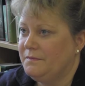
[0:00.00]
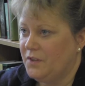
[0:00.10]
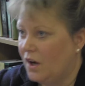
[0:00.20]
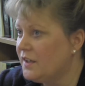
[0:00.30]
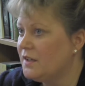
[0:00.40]

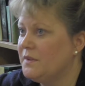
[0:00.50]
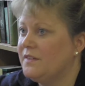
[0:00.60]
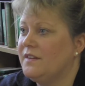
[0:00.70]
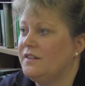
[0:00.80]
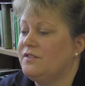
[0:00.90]

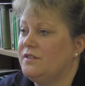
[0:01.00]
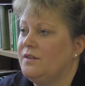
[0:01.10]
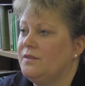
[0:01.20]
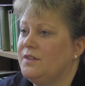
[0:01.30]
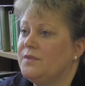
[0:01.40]
documents that
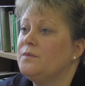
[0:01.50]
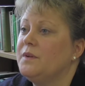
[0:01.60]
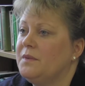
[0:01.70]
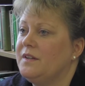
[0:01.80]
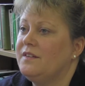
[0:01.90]
show different
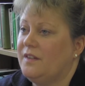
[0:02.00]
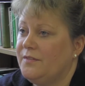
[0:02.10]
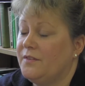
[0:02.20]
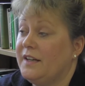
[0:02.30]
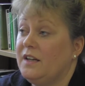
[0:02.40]
women
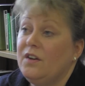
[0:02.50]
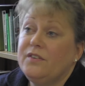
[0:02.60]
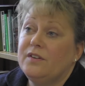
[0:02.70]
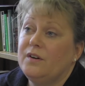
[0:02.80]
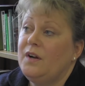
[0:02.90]
suffering, and
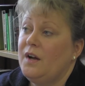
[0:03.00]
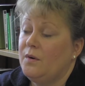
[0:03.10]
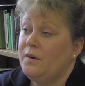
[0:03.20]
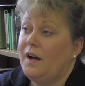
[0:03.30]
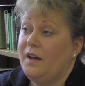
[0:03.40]
also
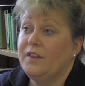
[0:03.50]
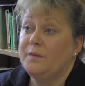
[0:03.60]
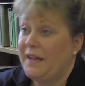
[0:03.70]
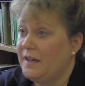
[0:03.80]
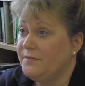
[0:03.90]
other
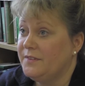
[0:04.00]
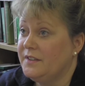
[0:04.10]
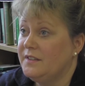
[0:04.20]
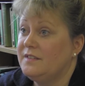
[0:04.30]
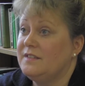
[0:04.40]

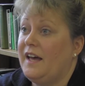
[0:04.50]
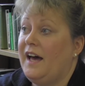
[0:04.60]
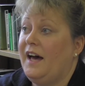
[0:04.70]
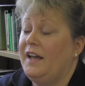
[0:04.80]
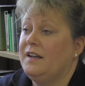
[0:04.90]
pamphlets
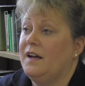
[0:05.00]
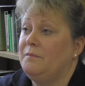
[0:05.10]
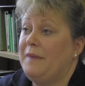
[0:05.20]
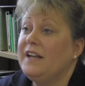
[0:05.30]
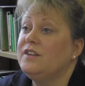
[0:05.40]
and
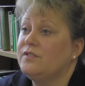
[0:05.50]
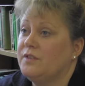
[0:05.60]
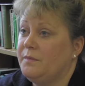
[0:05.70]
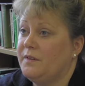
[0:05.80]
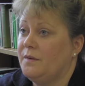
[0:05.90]

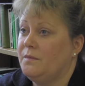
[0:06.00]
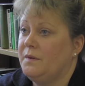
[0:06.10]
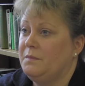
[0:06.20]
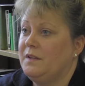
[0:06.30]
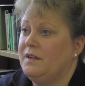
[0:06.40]
manuscripts that
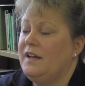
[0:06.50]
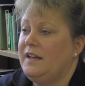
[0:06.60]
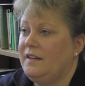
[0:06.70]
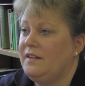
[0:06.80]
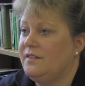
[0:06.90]
women
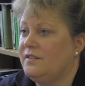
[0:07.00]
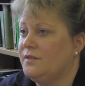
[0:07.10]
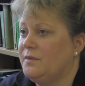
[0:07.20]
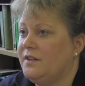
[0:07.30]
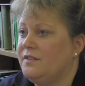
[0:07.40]
in these
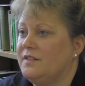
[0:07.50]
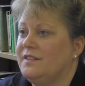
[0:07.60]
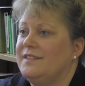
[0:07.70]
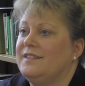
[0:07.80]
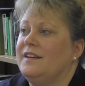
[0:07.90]

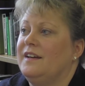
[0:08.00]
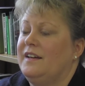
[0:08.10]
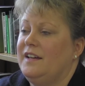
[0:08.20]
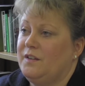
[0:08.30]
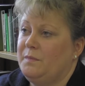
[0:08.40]
situations
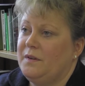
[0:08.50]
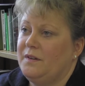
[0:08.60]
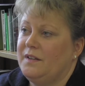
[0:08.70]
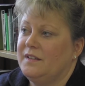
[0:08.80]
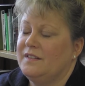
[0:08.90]

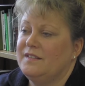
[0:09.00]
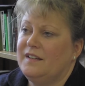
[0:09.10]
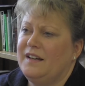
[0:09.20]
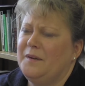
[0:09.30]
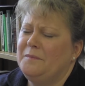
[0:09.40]
experienced.
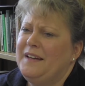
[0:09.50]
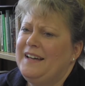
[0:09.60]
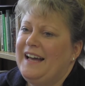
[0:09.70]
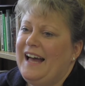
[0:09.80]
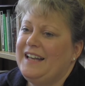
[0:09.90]

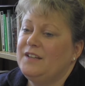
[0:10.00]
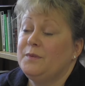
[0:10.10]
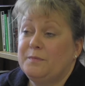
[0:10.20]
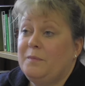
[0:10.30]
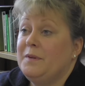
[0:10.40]
And it
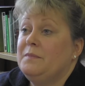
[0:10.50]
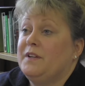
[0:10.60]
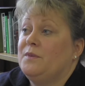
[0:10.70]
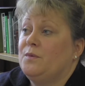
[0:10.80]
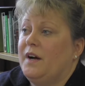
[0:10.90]
was probably
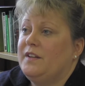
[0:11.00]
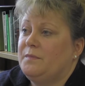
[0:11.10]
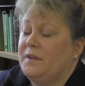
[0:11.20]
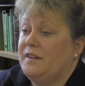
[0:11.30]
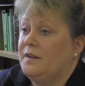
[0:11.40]
much more
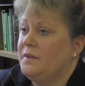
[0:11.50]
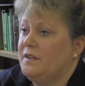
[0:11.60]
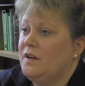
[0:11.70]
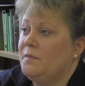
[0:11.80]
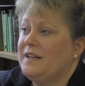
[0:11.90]
widespread than we
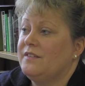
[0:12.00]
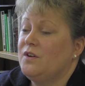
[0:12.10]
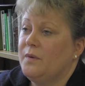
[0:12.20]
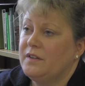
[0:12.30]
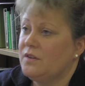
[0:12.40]
know, because
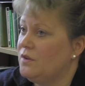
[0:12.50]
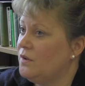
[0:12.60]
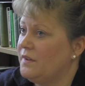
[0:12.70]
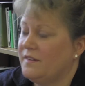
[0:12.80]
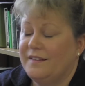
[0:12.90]
going to
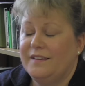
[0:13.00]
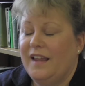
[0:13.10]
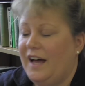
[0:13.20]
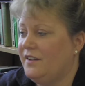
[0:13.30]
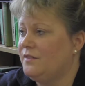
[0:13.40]
court was the
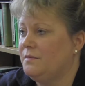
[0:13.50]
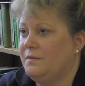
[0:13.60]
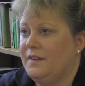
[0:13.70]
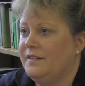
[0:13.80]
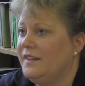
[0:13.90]

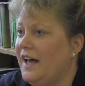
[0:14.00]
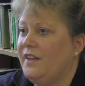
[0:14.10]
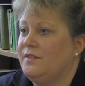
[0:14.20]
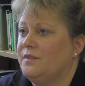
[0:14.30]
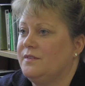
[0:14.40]

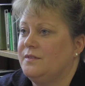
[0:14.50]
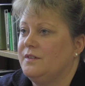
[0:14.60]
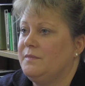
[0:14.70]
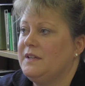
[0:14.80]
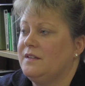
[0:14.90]
last
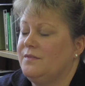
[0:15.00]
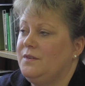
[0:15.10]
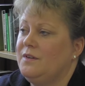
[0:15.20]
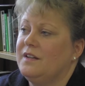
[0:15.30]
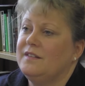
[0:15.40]
resort, because if you got